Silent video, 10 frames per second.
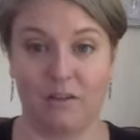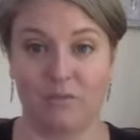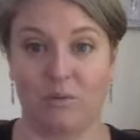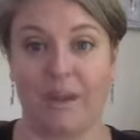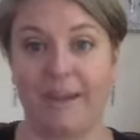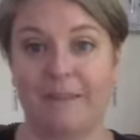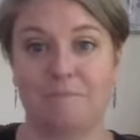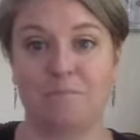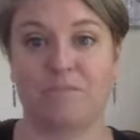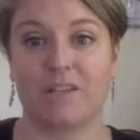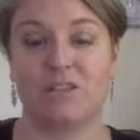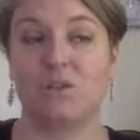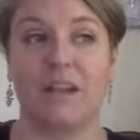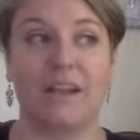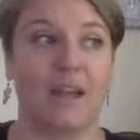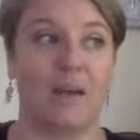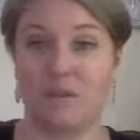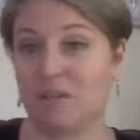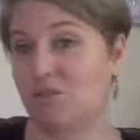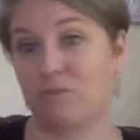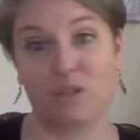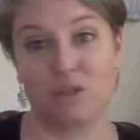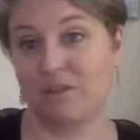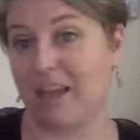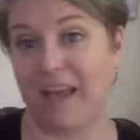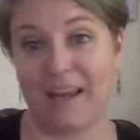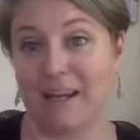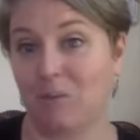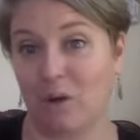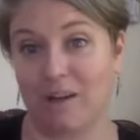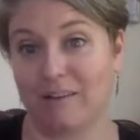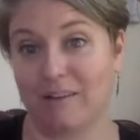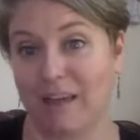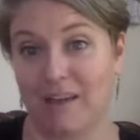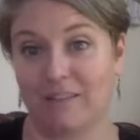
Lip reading: Mm-hmm. Right. So like, I'm going to redo the headache one again,